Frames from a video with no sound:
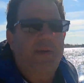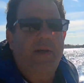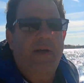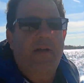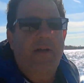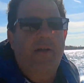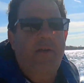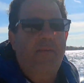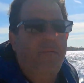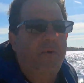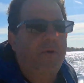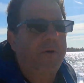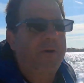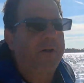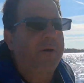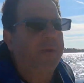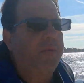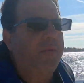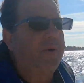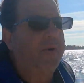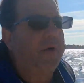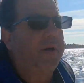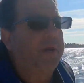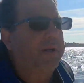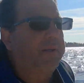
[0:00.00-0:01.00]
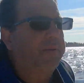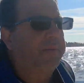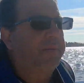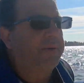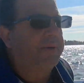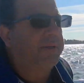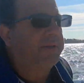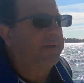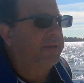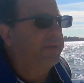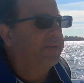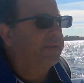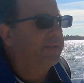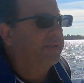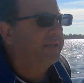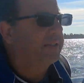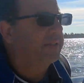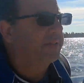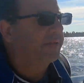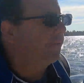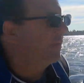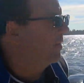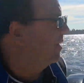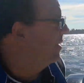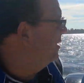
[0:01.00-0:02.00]
down a little more than I wanted, but
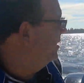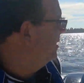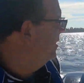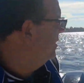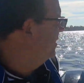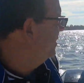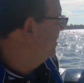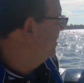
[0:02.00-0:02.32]
that's fine.